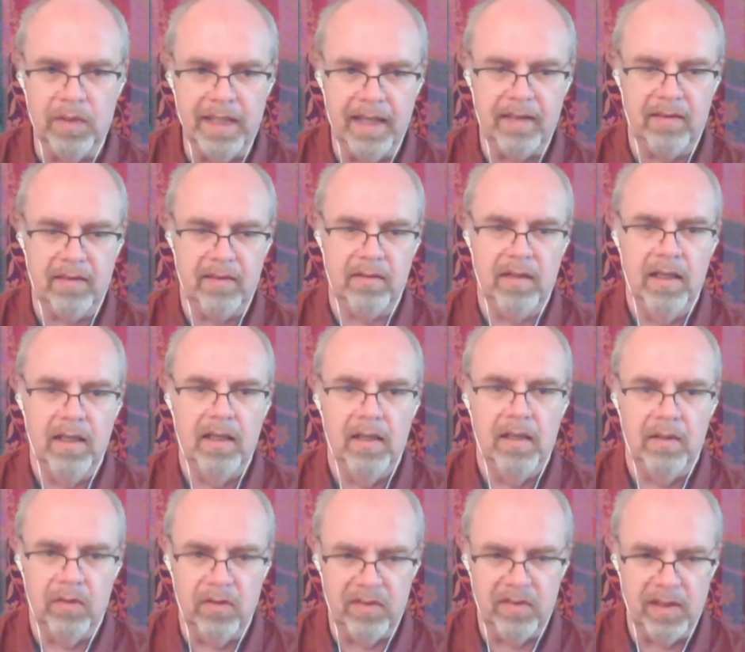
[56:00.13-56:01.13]
get
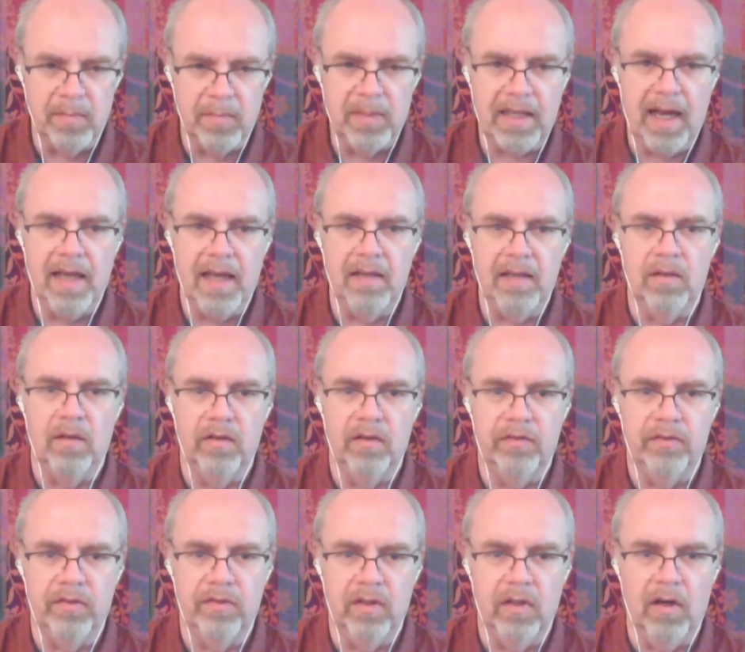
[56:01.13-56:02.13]
the same kind
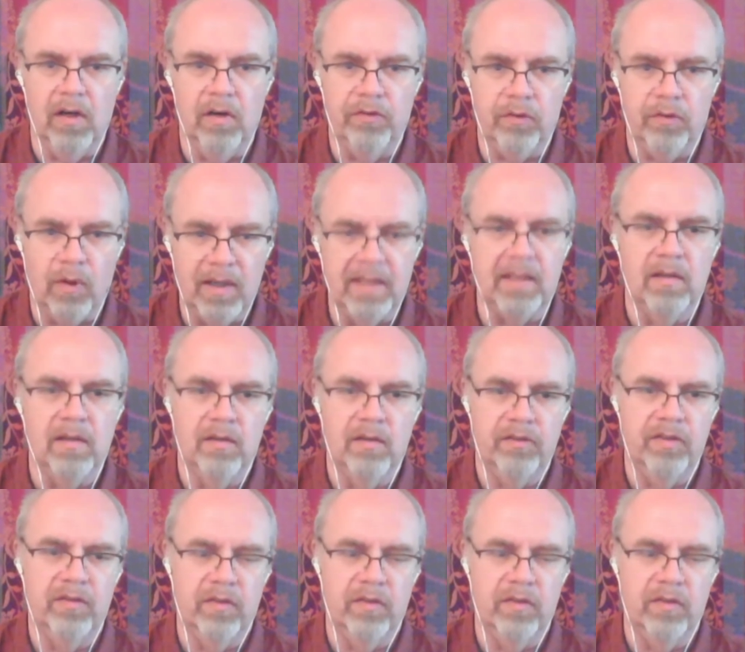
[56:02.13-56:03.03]
of uh, of quality of